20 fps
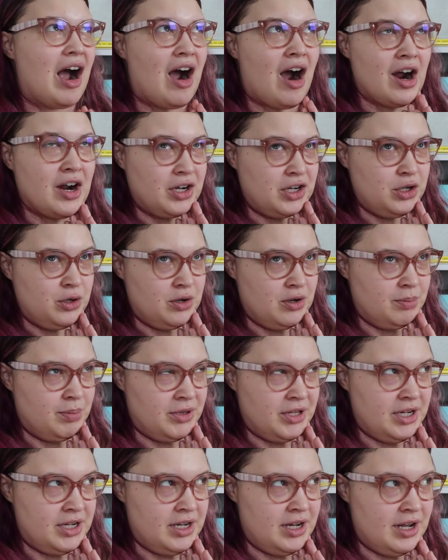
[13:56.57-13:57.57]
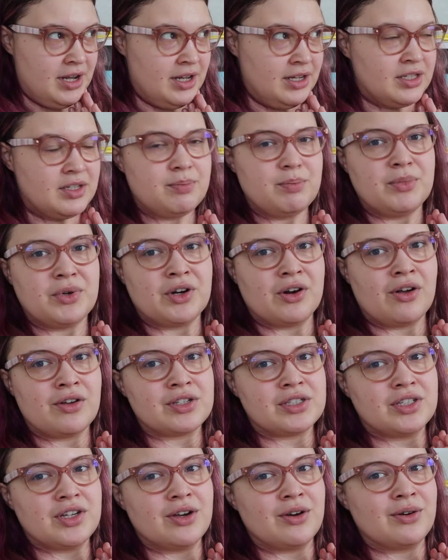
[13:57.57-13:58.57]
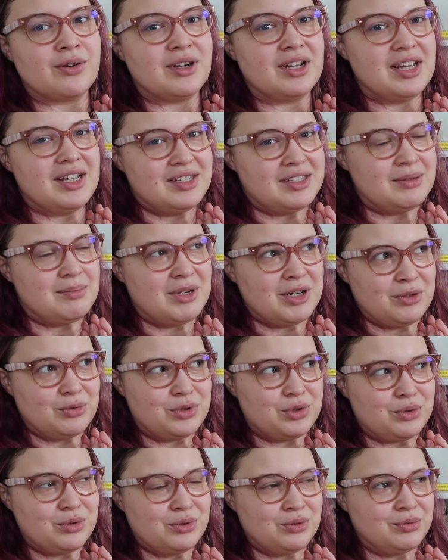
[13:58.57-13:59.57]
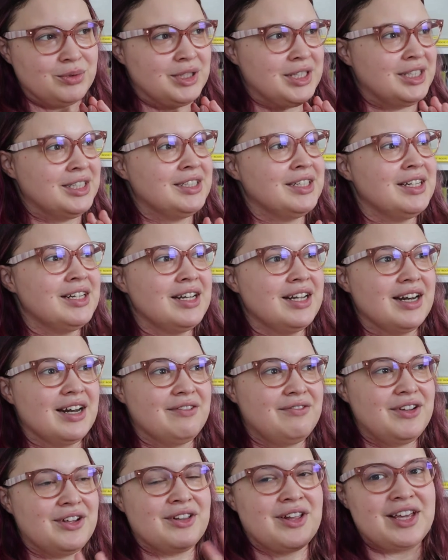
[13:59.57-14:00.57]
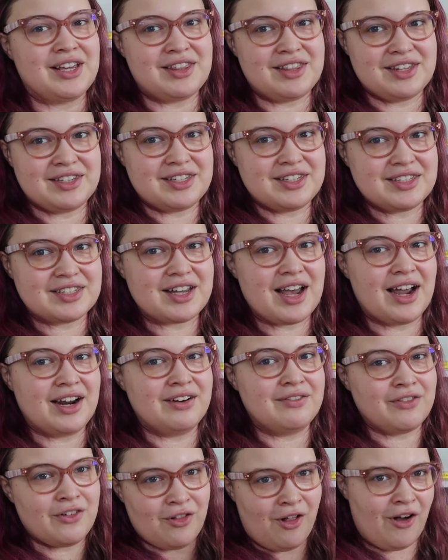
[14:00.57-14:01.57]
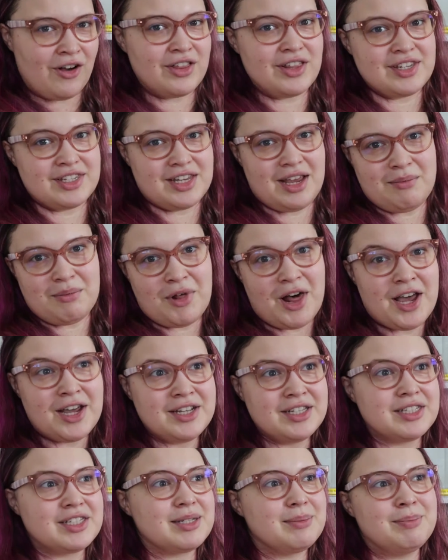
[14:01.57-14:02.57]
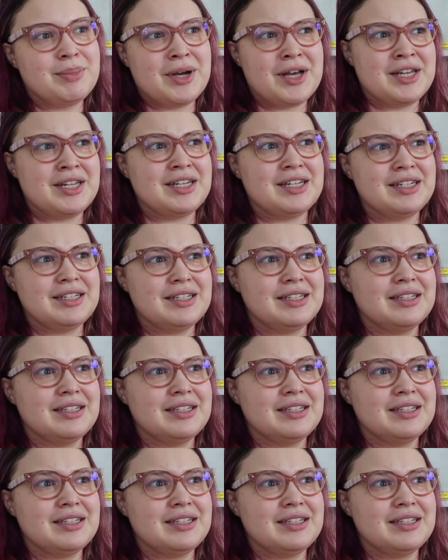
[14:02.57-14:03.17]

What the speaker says: Arguably, yes, but also it's a middle school read. And I feel like this is kind of along the same lines, but